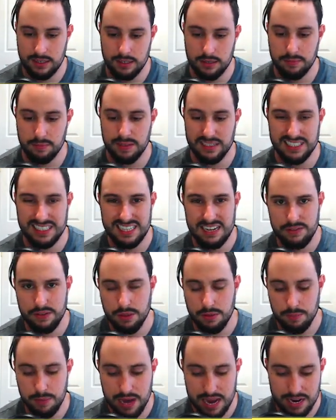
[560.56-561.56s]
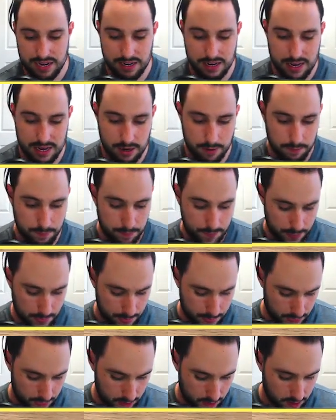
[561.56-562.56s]
is my seventh pack now.
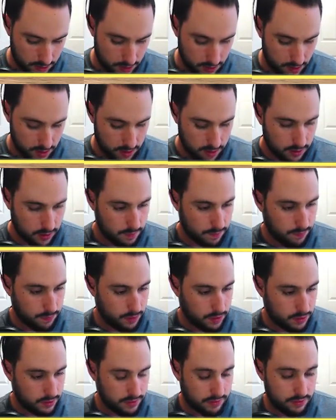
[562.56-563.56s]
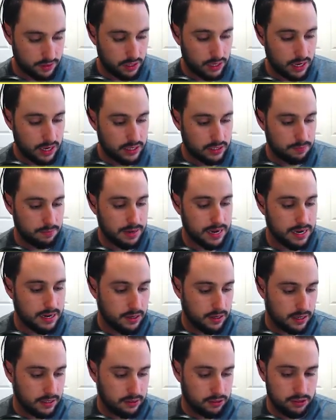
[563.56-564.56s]
Seventh last pack,
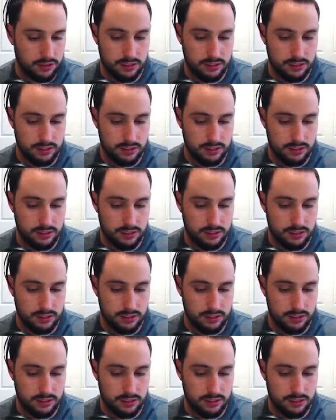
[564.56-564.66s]
I should